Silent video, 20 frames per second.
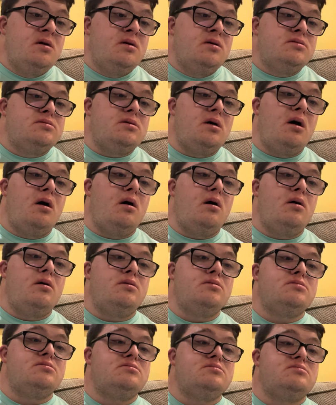
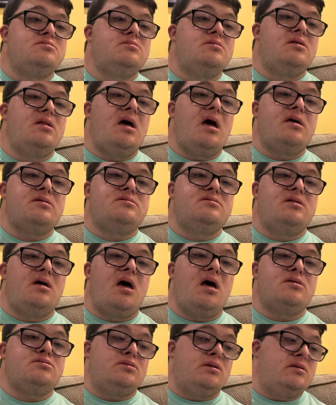So Last
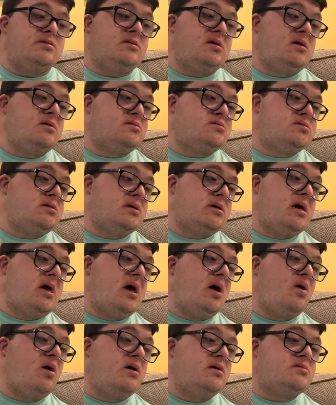Lesson and
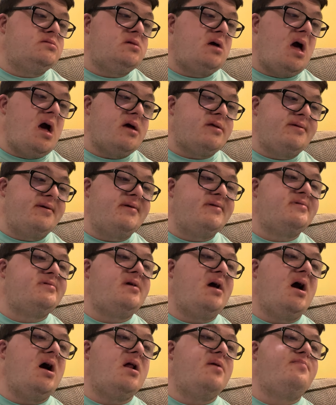Shakira Saxon
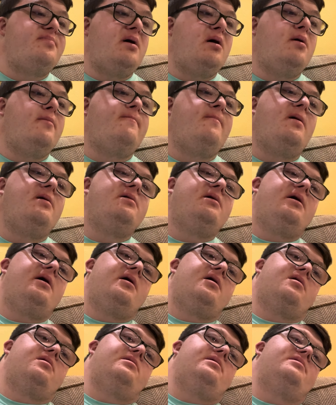talking about Fanny
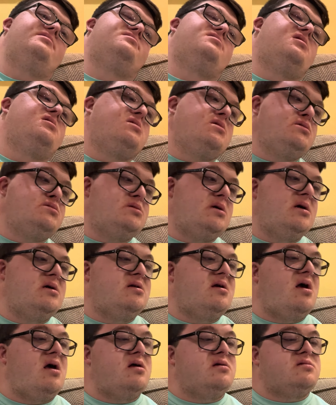Henley, Sister Zen,
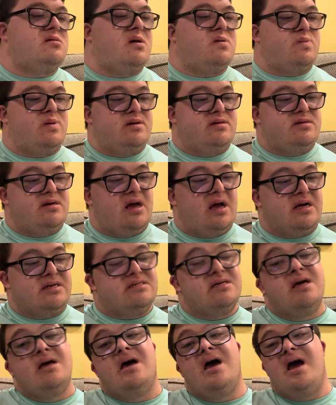and Jasmine next
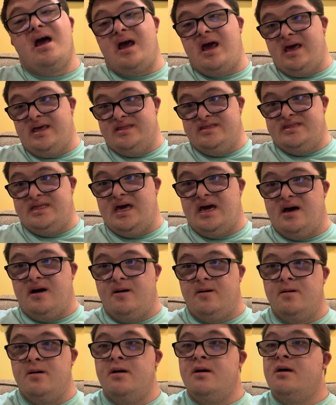and Dale.